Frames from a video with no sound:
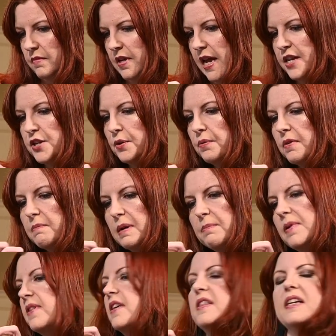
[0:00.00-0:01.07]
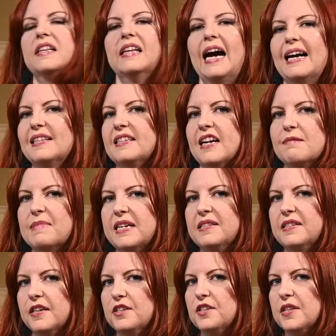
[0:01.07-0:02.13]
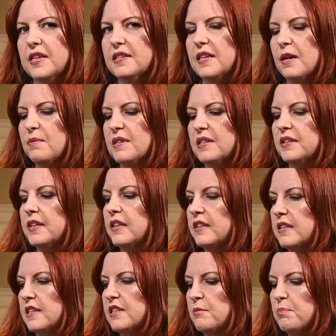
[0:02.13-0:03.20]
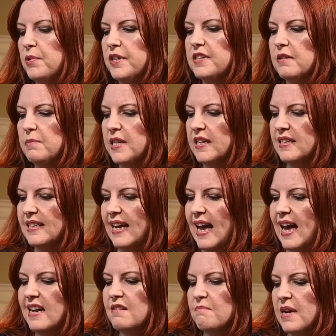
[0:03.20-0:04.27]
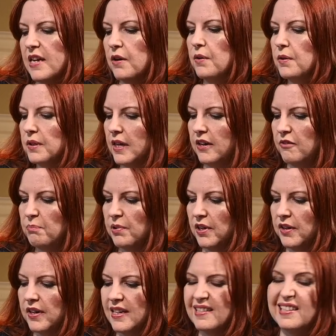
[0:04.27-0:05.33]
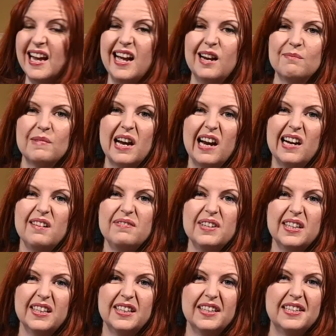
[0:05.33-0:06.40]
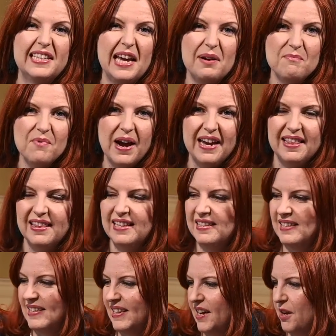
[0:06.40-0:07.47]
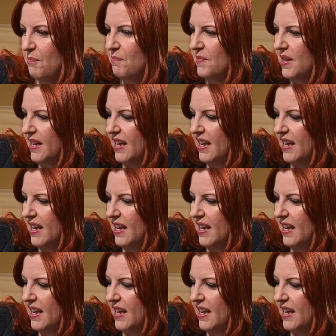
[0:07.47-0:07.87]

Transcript: And you'll remember that the last time I stitched this, I was a little disappointed because I hadn't made a whole lot of progress, and I'm kind of feeling the same way this time.